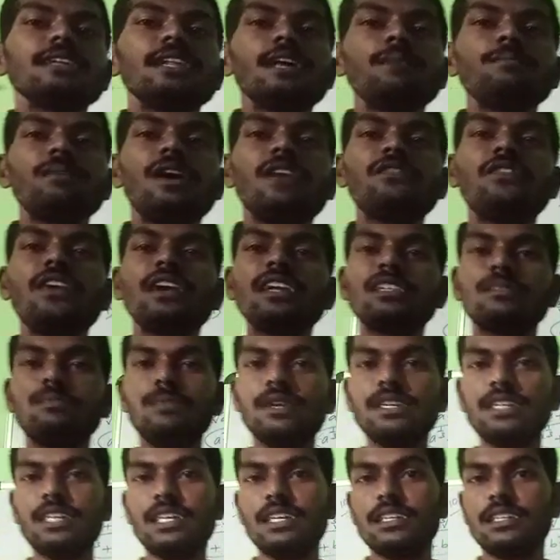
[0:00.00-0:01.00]
theorem of
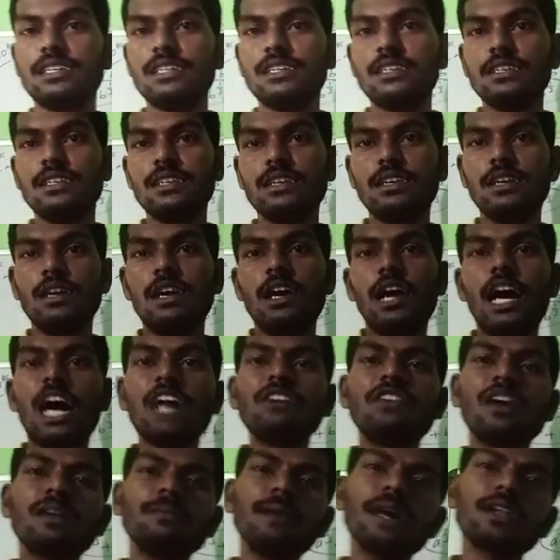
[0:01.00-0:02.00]
arithmetic.
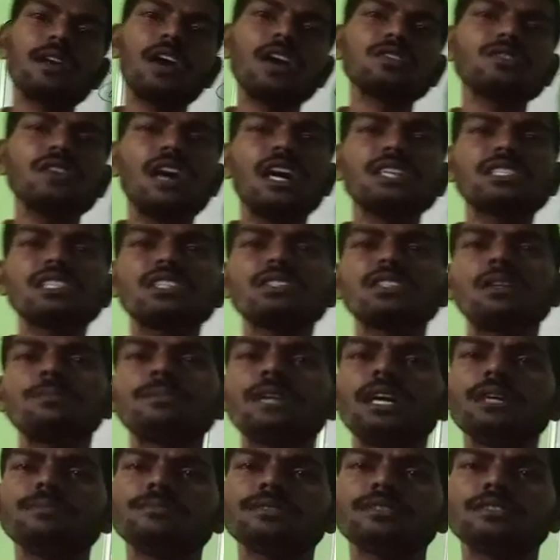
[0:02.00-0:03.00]
Or 1 mark also asks you
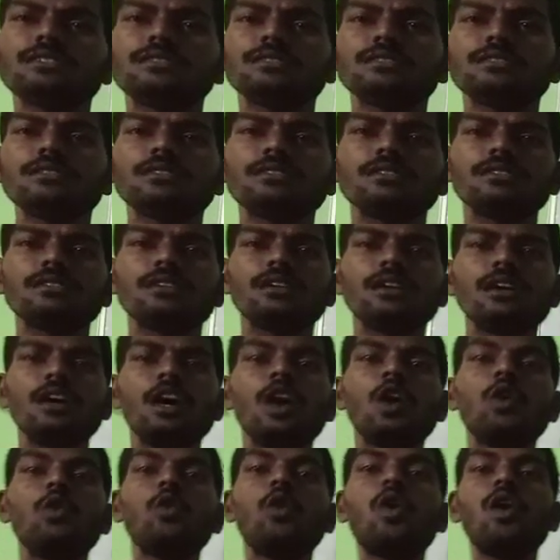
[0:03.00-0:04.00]
sometimes.
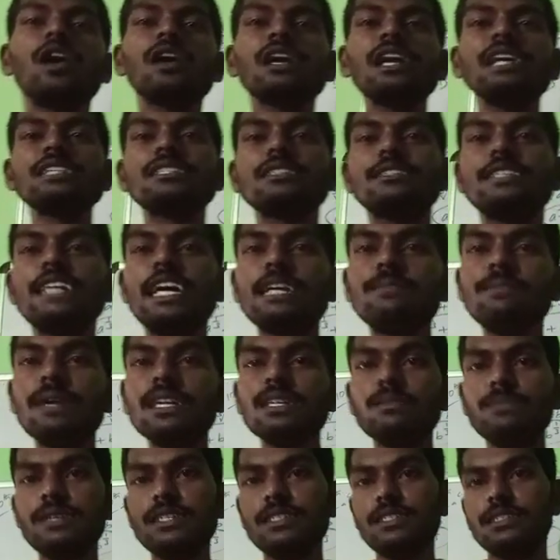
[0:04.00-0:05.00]
Only
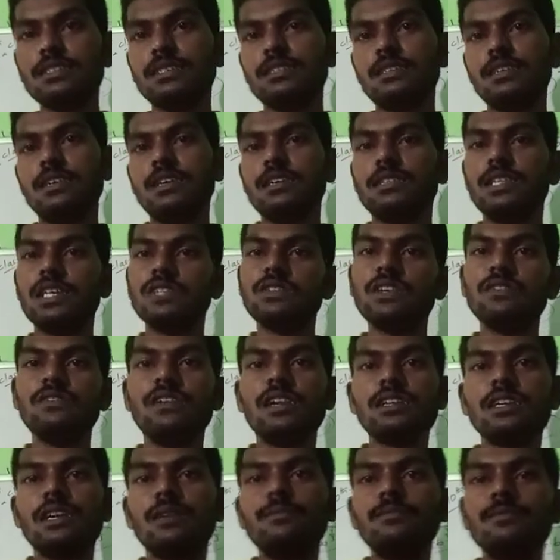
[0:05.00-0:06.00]
statement means this one
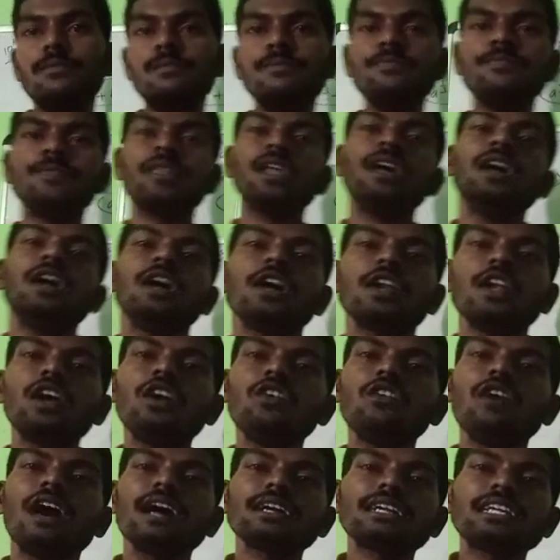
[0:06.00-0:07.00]
will come.
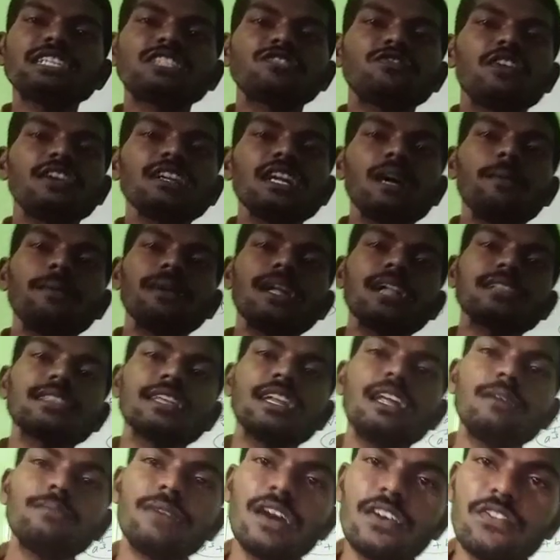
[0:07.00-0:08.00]
Now what is fundamental
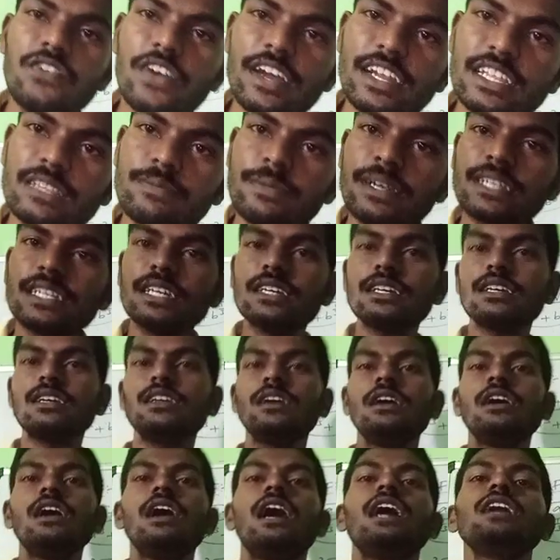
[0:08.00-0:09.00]
theorem of
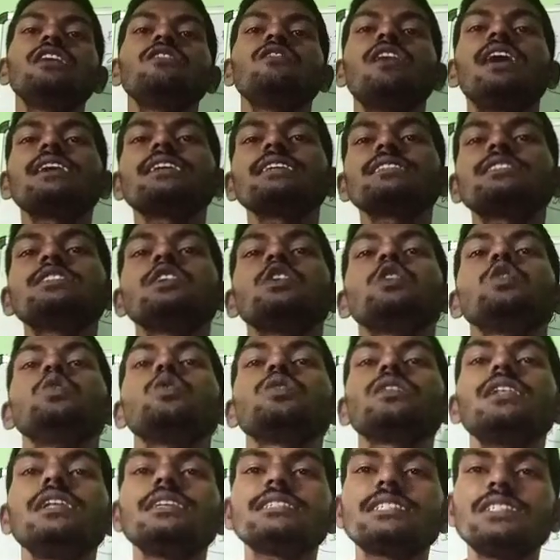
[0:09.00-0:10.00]
arithmetic and what is
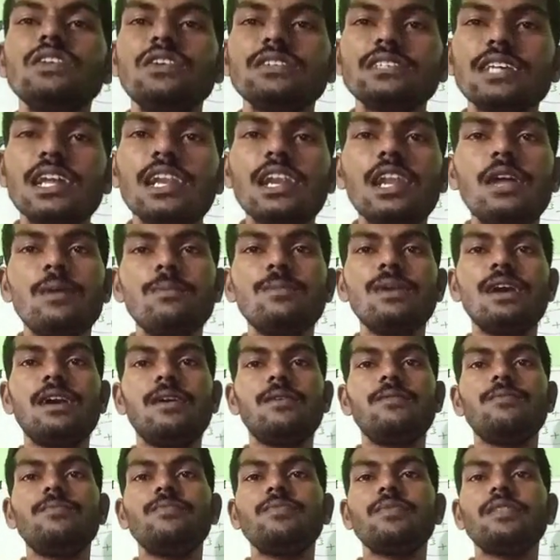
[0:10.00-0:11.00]
Euclid's division
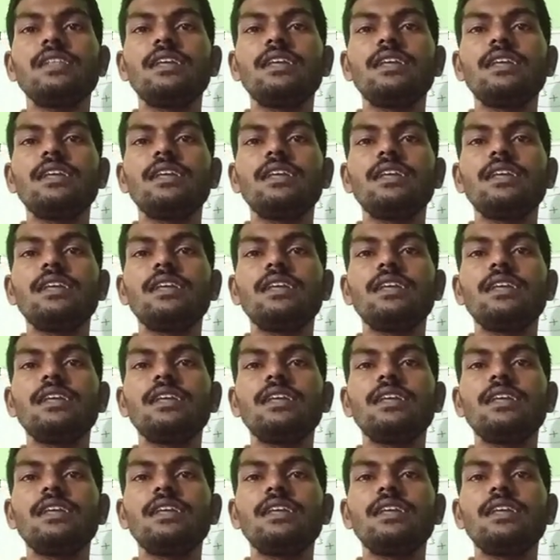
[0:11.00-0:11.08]
lemma?